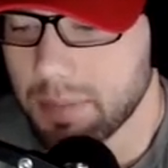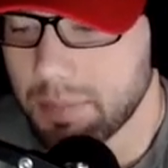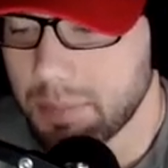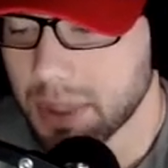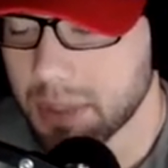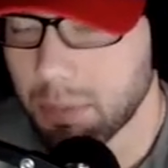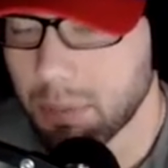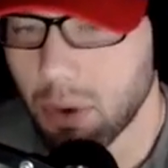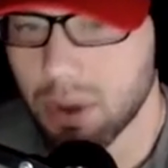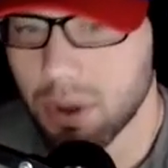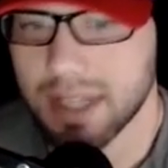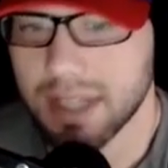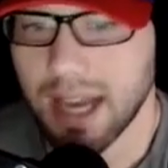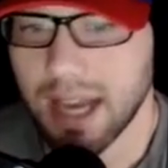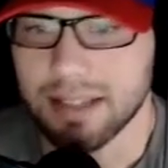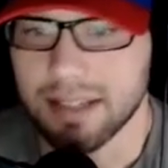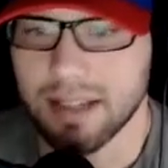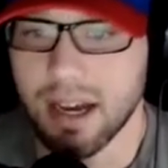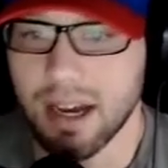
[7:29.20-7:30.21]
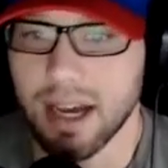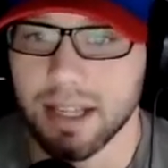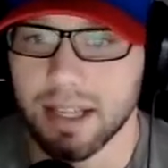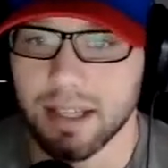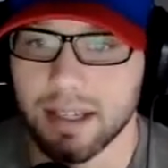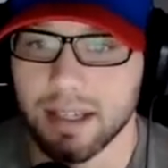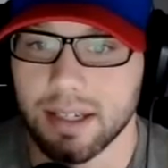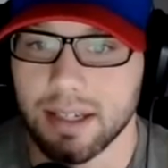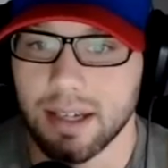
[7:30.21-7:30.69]
But the boys got it done.
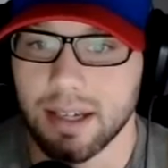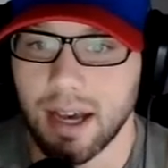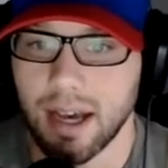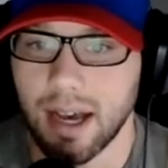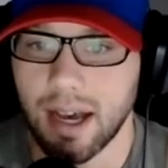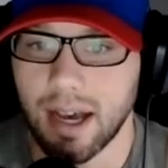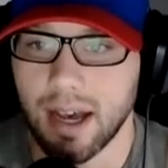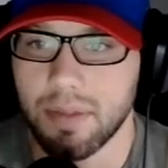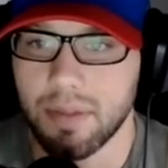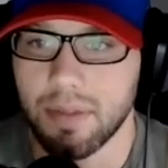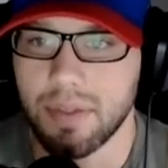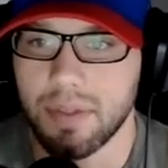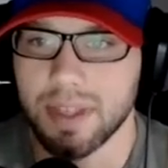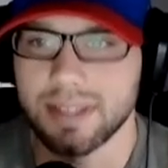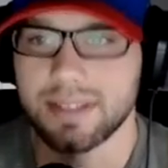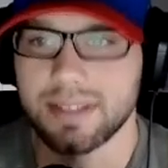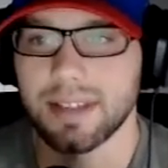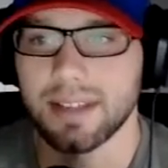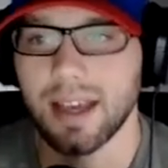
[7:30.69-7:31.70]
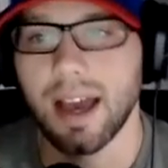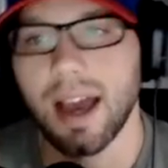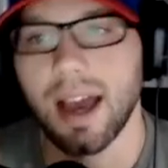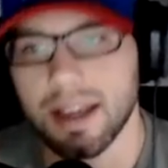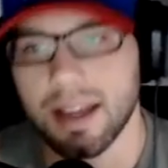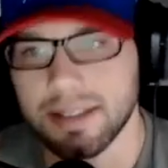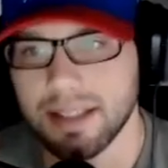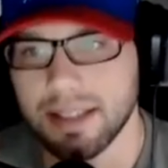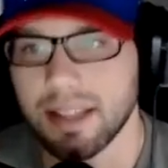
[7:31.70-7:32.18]
I
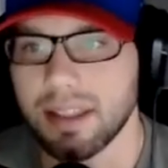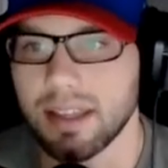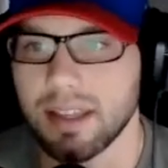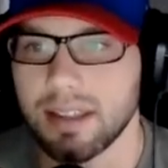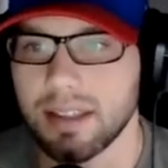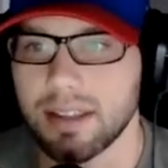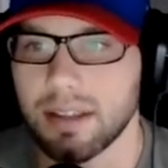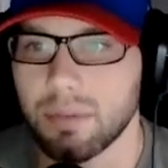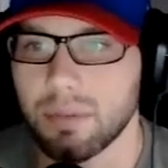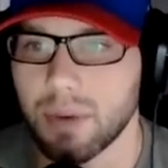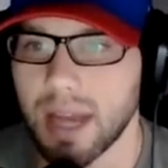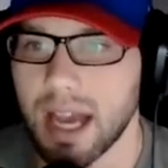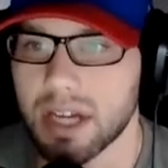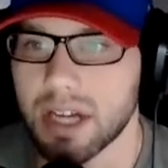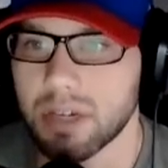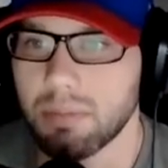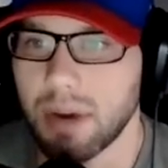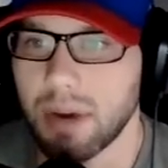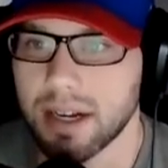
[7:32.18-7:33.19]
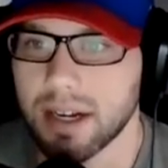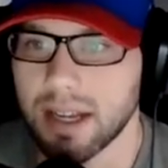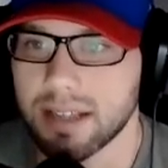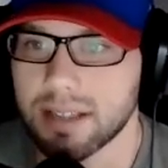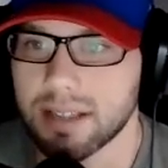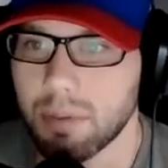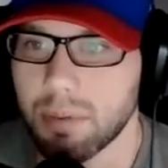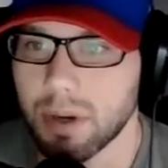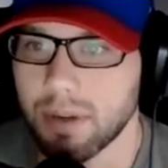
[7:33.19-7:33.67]
said in the reaction
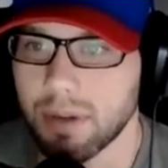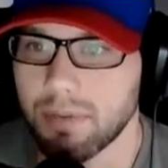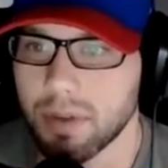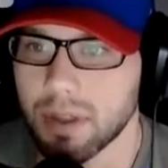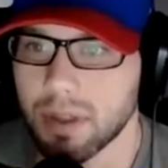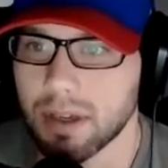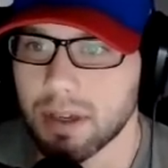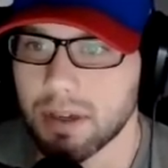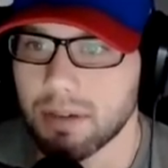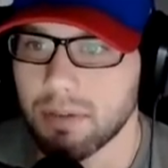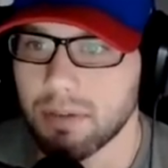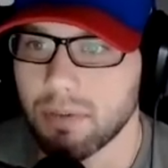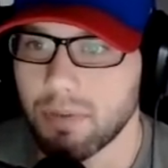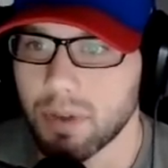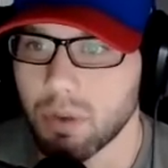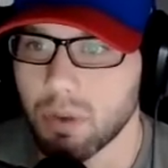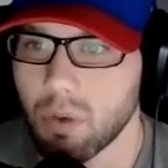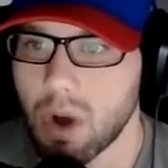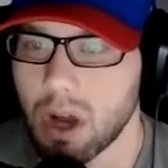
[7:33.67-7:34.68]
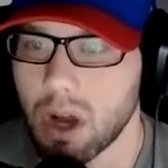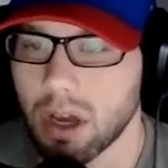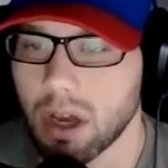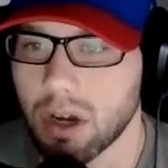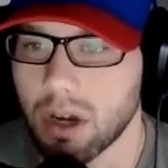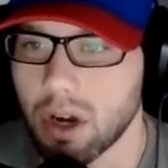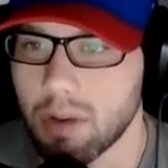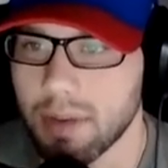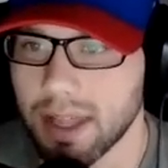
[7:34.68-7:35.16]
podcast I put up for the
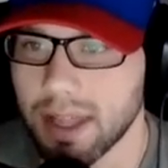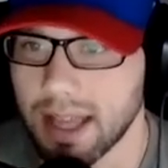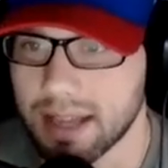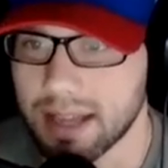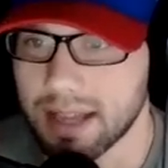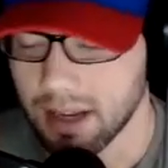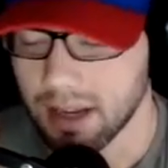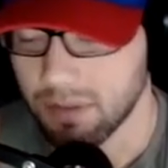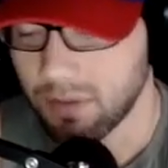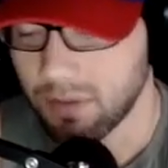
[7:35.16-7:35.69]
Walk-On Army last night.